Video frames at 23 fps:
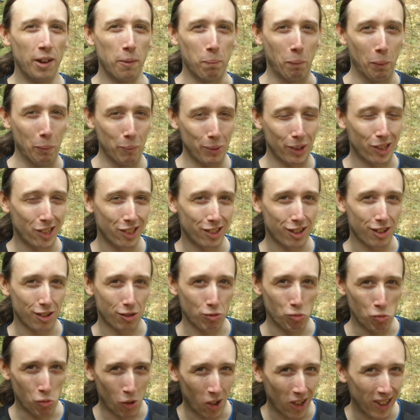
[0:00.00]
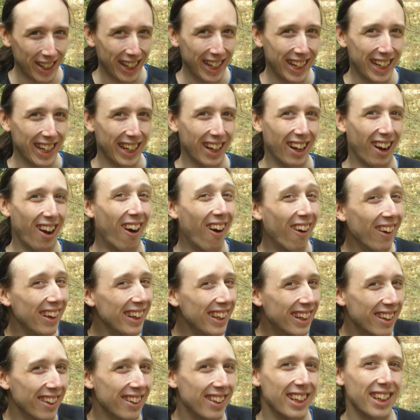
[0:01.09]
but because it's right here, I
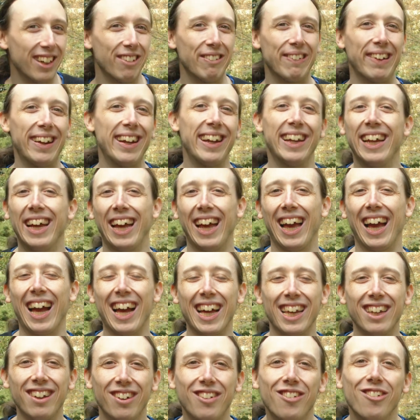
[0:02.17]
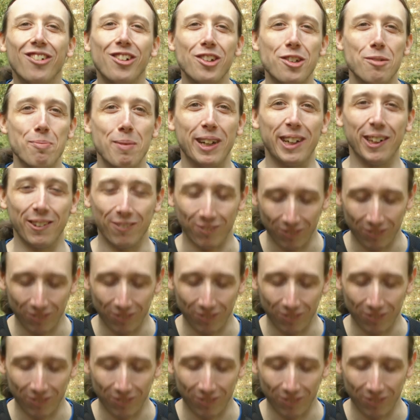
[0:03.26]
can hear it and it annoys me.